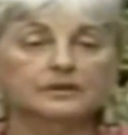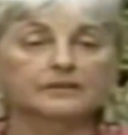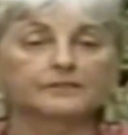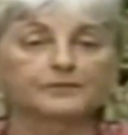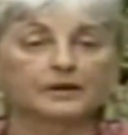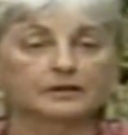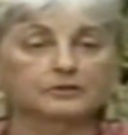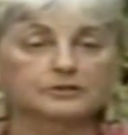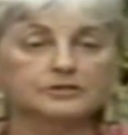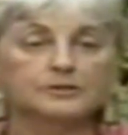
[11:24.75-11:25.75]
of a
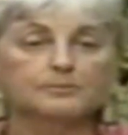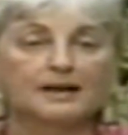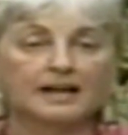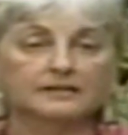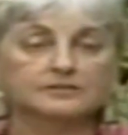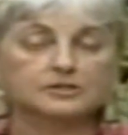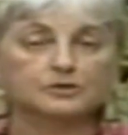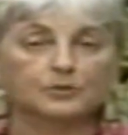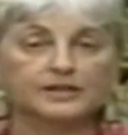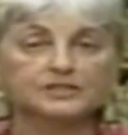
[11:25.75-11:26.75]
good balanced
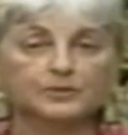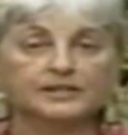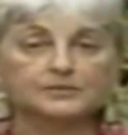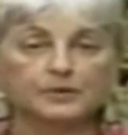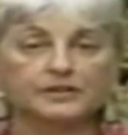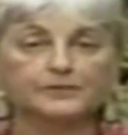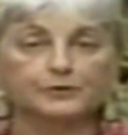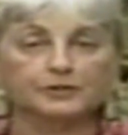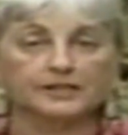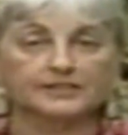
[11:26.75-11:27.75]
20-20-20
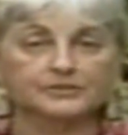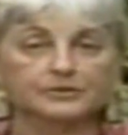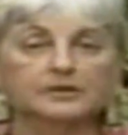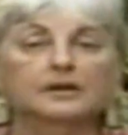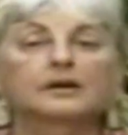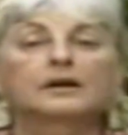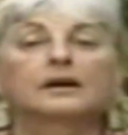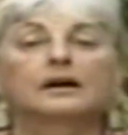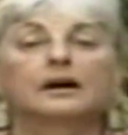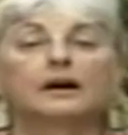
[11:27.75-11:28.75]
fertilizer
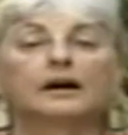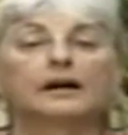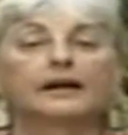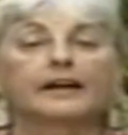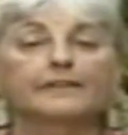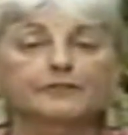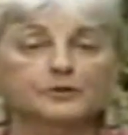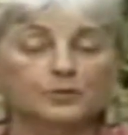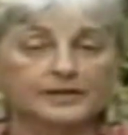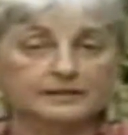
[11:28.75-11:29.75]

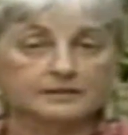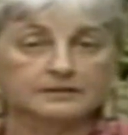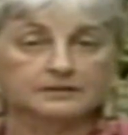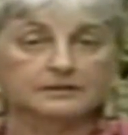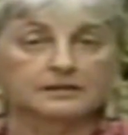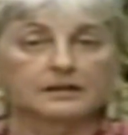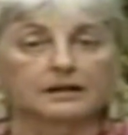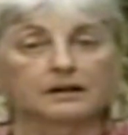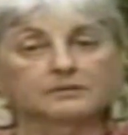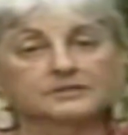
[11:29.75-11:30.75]
every week.
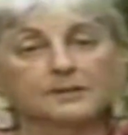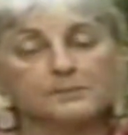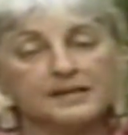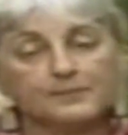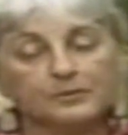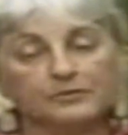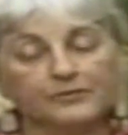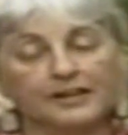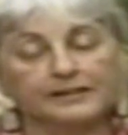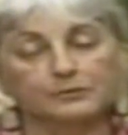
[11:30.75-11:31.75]
Some people
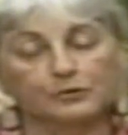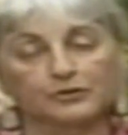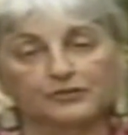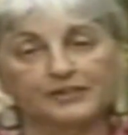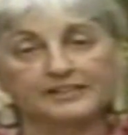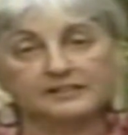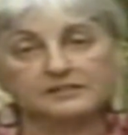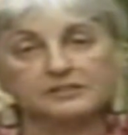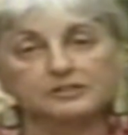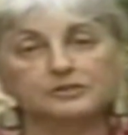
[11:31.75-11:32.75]
find it more
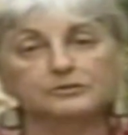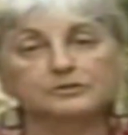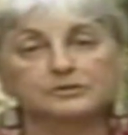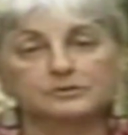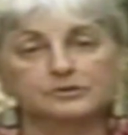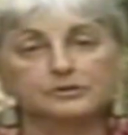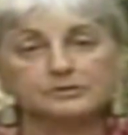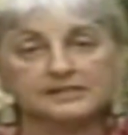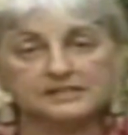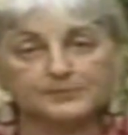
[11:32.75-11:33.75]
convenient to use
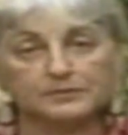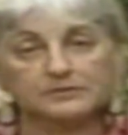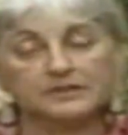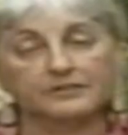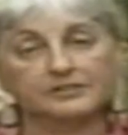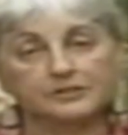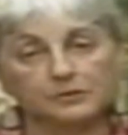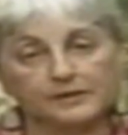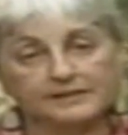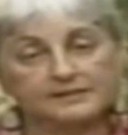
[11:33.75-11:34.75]
2 teaspoons every
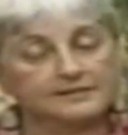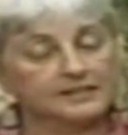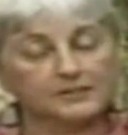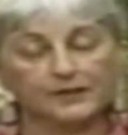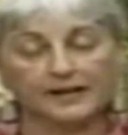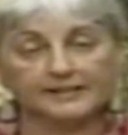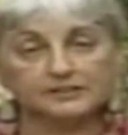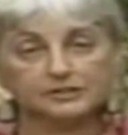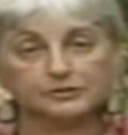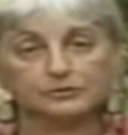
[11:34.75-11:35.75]
2 weeks. That's
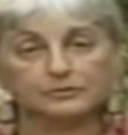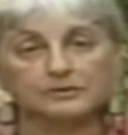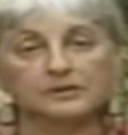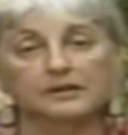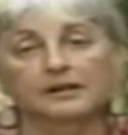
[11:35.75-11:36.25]
fine too.